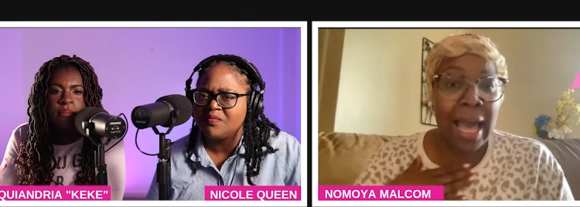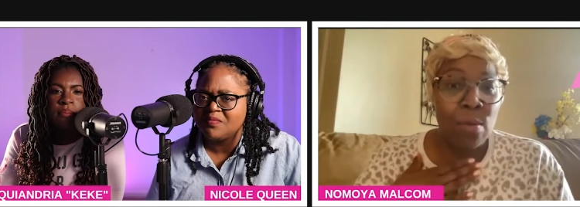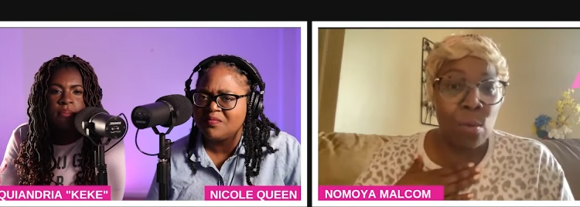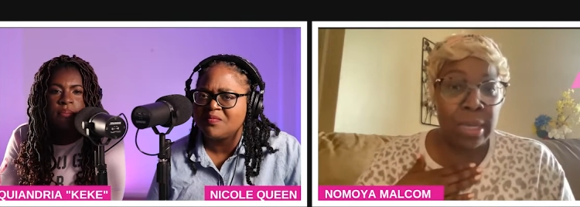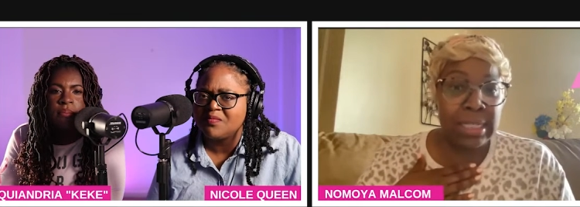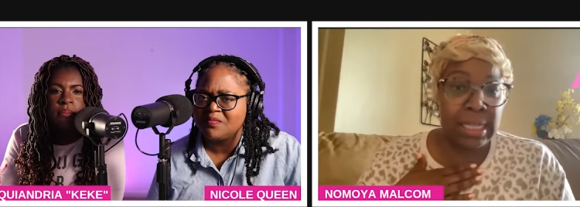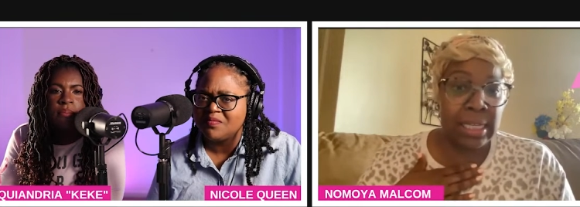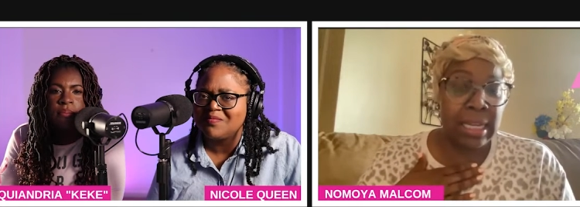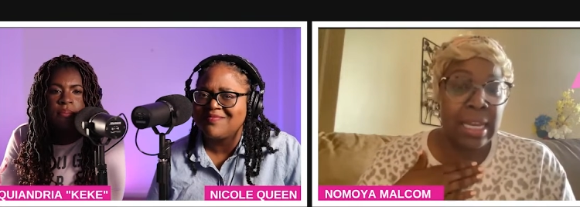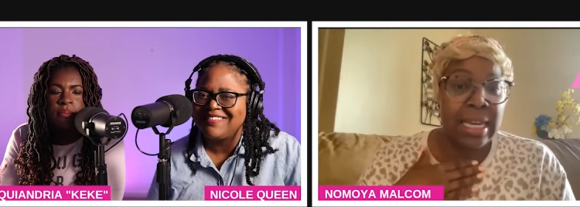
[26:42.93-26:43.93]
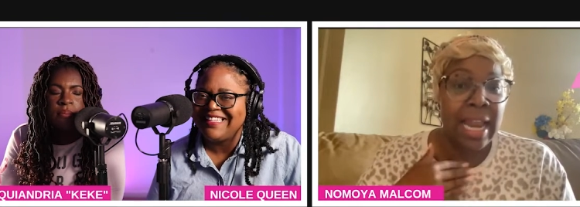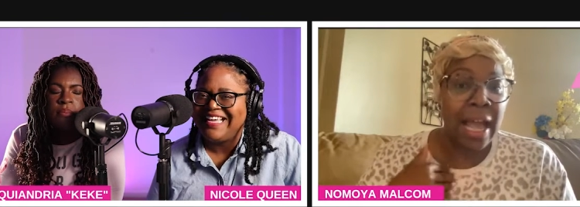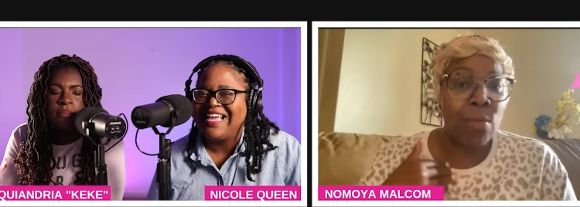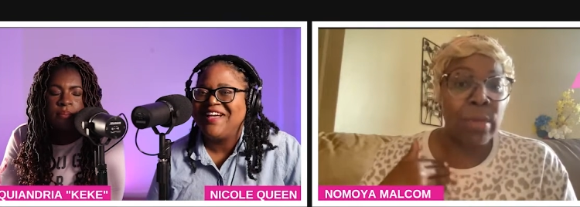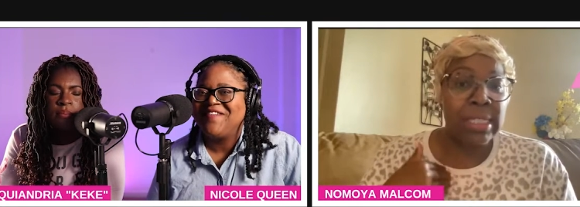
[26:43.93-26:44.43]
Speaker 1: i wanted
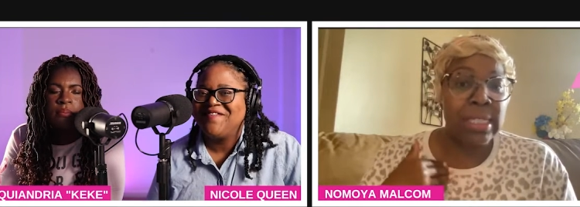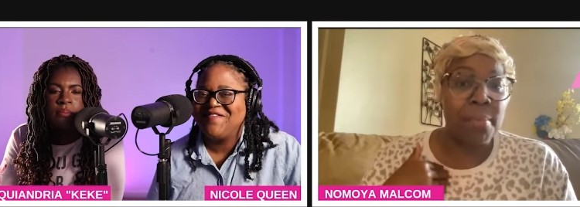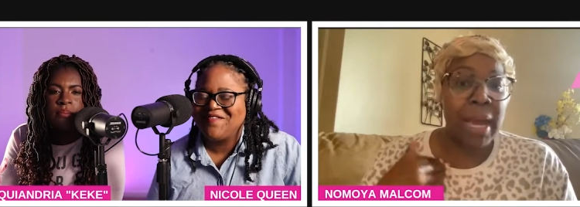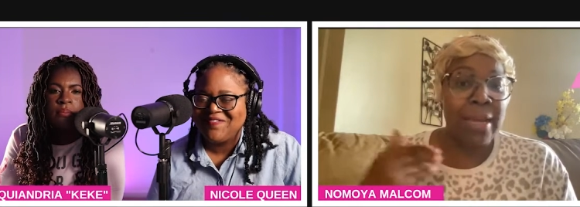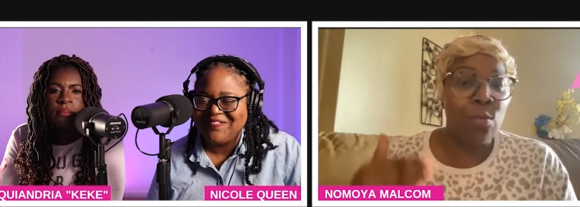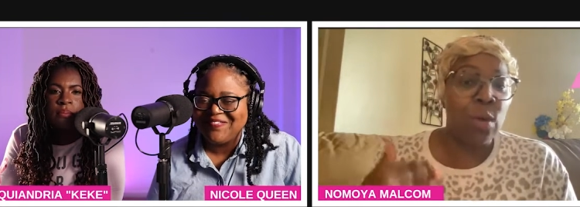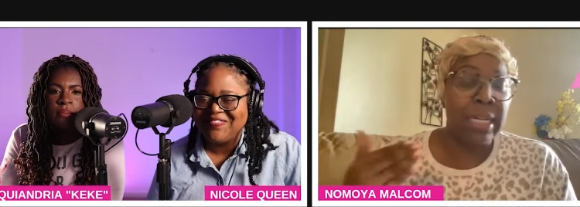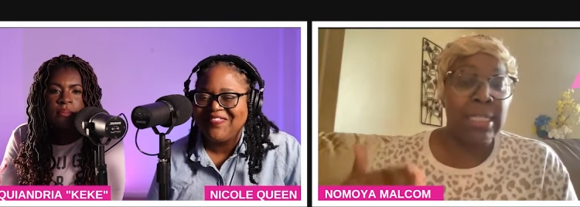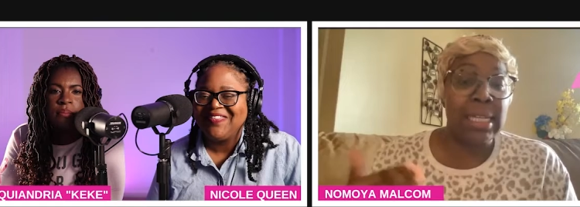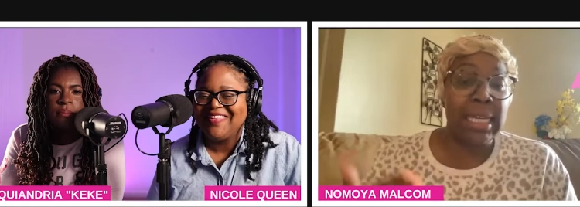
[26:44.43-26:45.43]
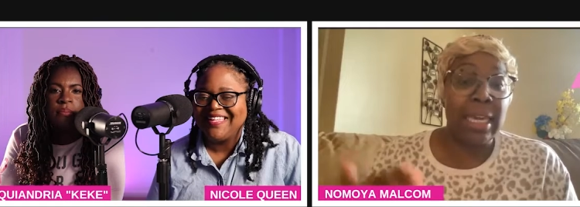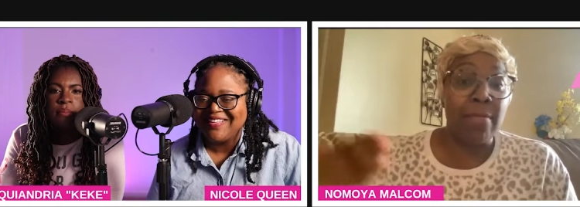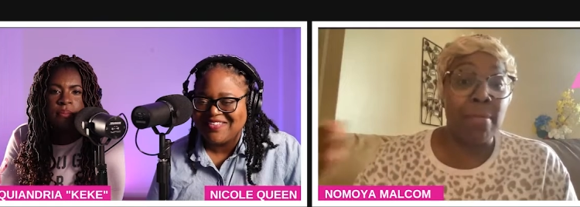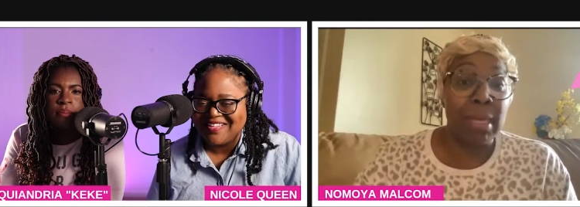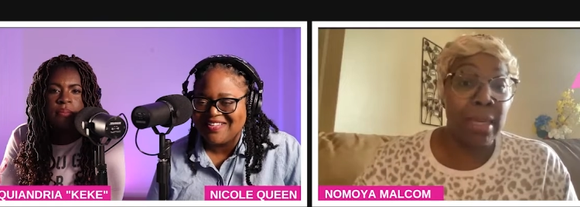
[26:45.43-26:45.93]
yeah. not what somebody wanted to
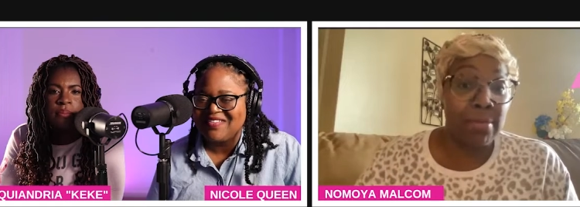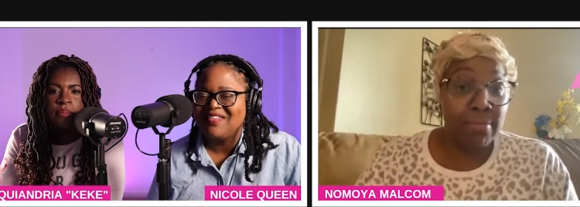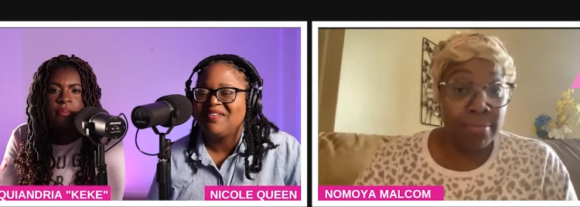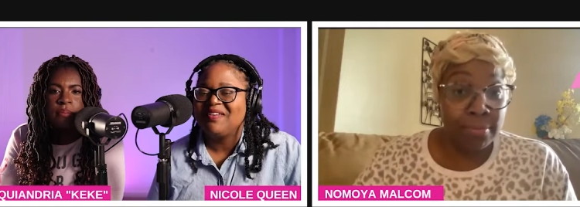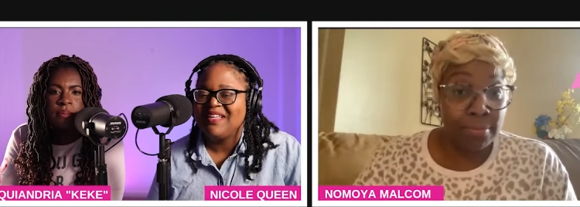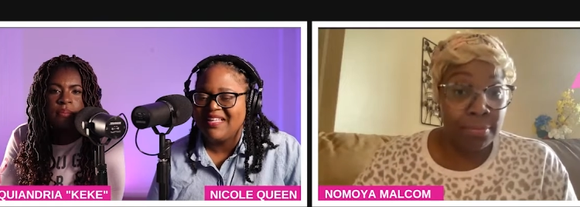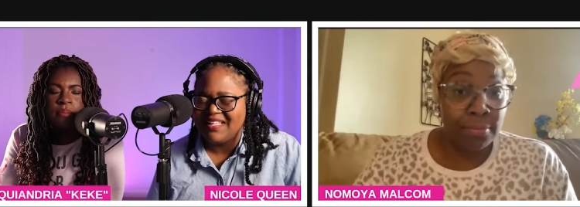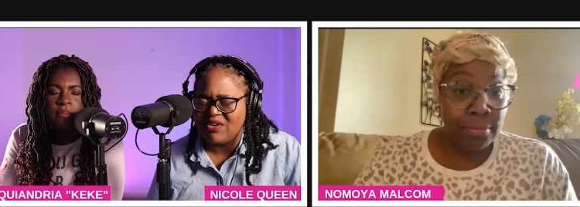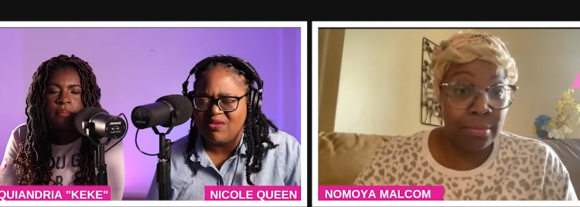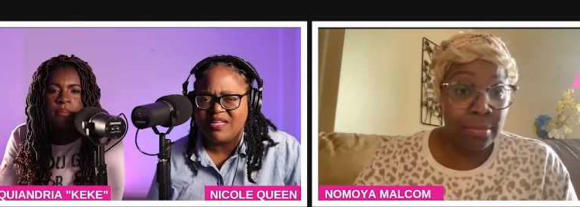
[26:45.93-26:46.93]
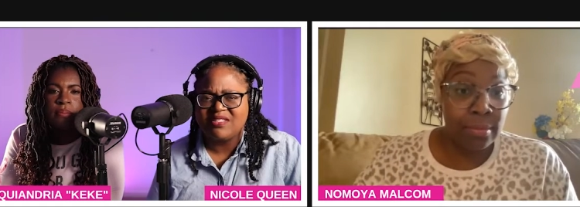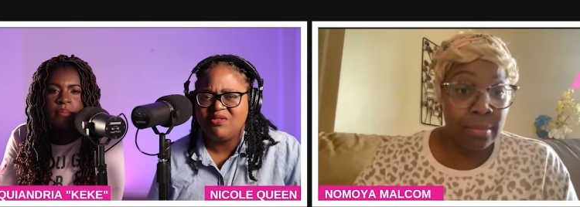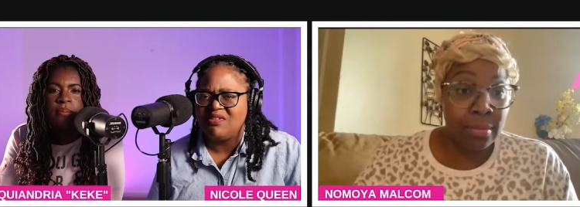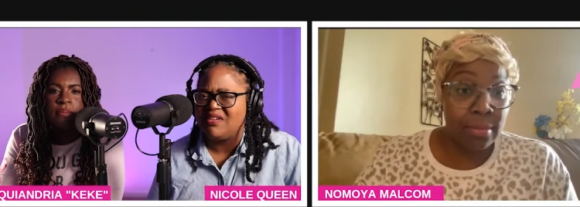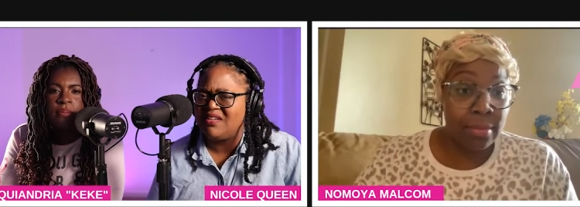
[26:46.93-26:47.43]
give me
Speaker 2: oh that's
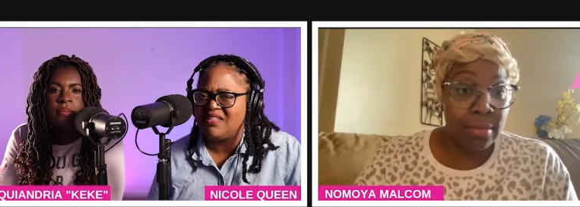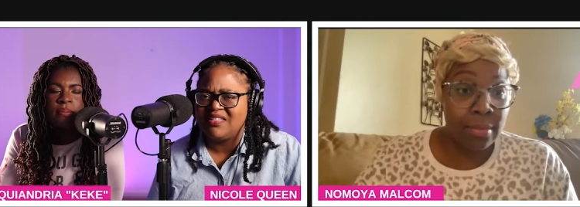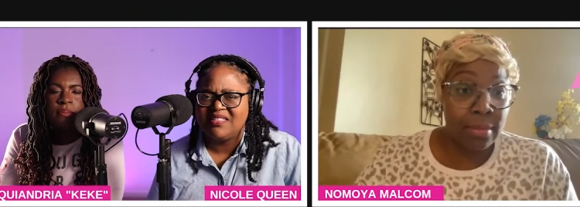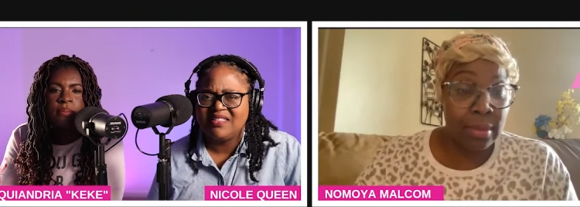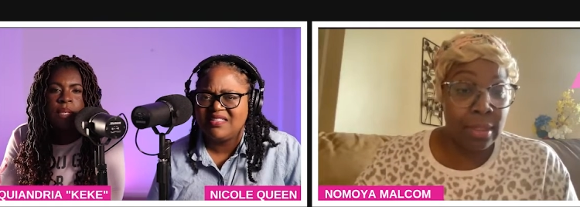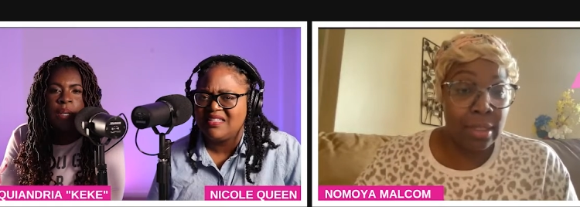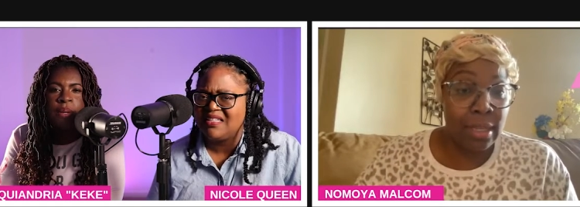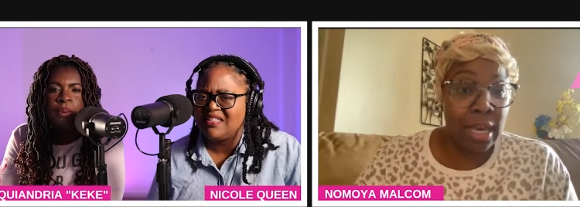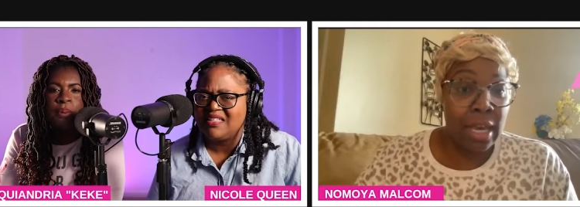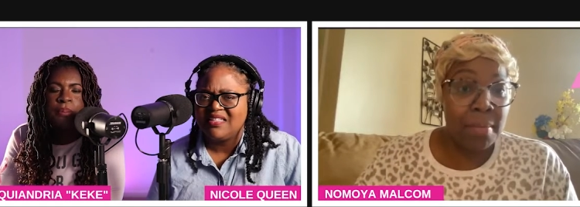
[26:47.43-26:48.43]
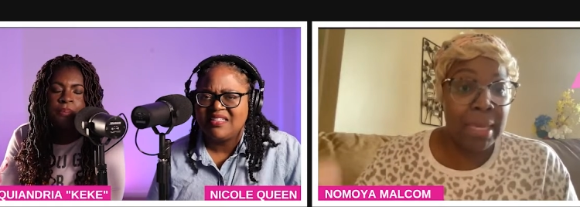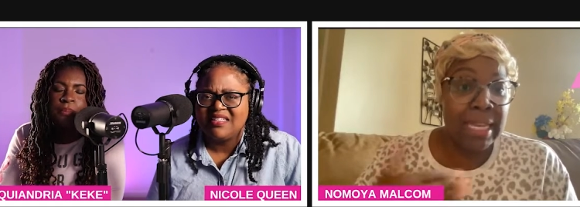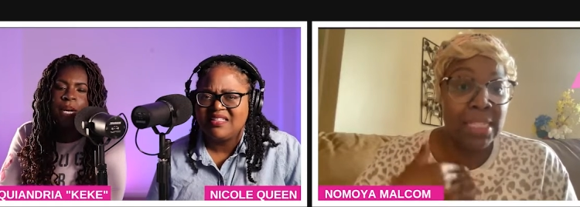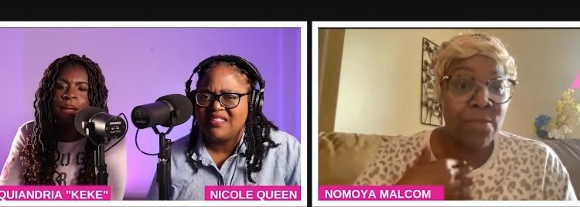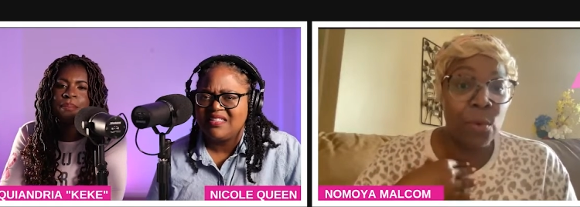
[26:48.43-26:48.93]
so good
Speaker 1: um,
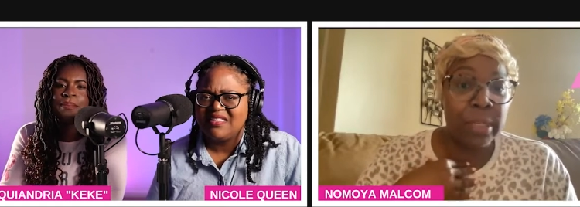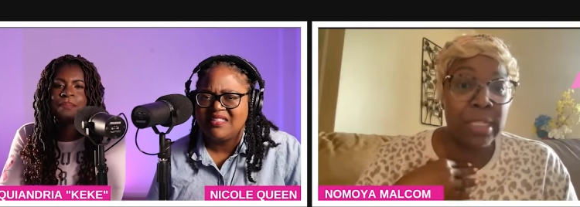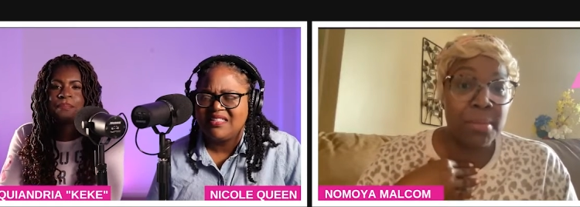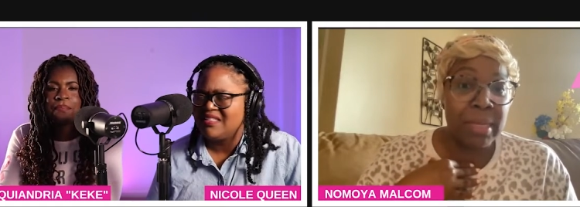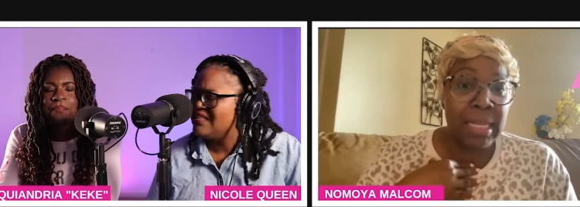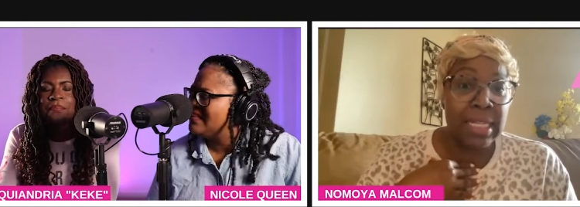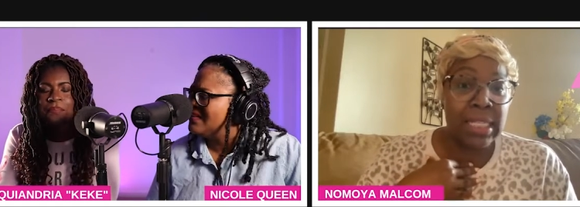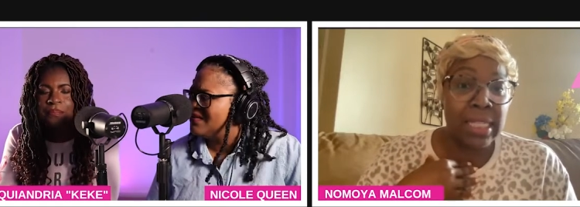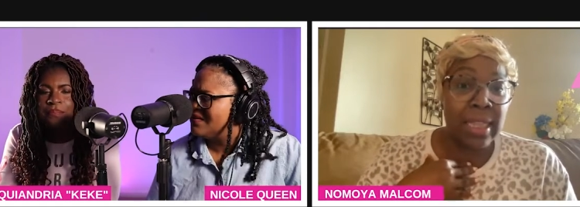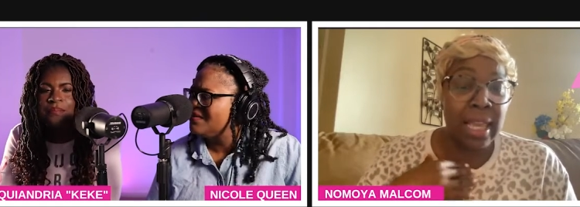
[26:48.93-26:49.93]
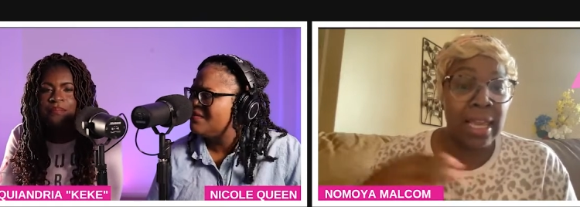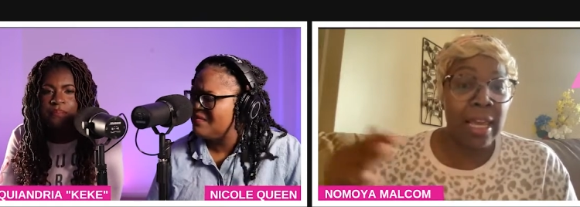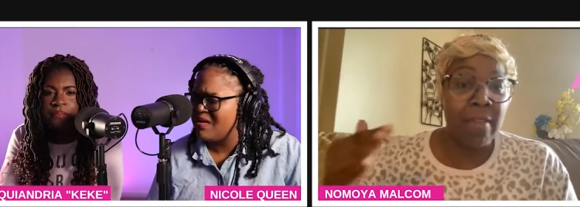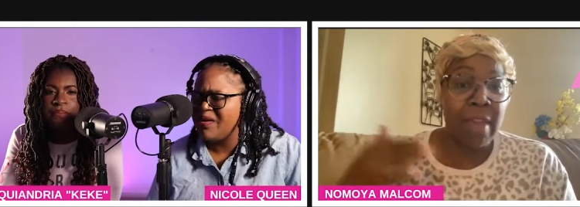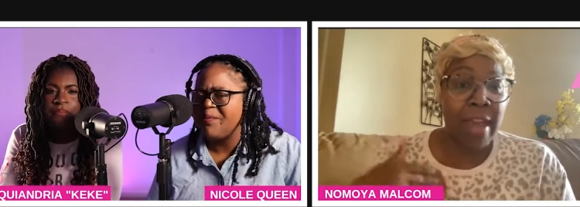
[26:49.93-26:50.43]
it's forced me to
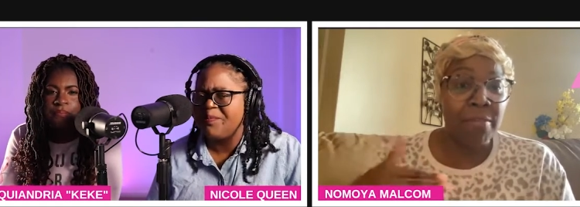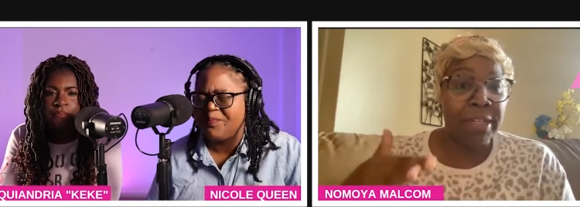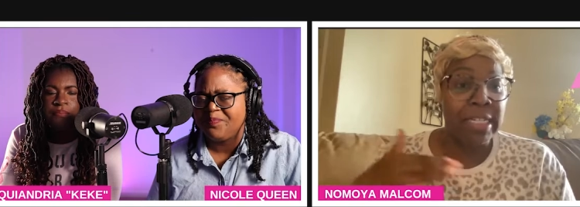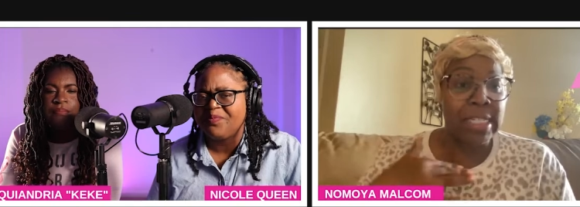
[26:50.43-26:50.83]
think yeah. of every